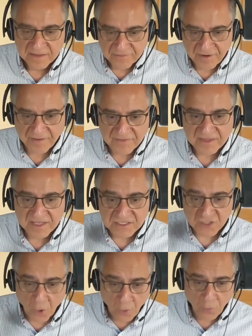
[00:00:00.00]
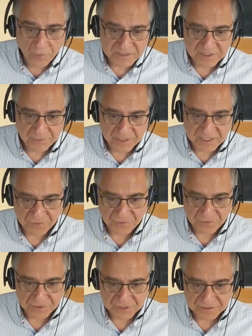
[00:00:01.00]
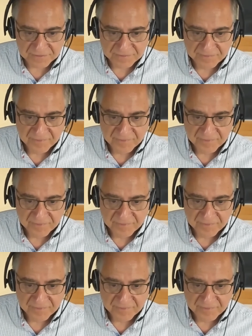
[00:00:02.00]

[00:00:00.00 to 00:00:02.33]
gravity is always the weakest force.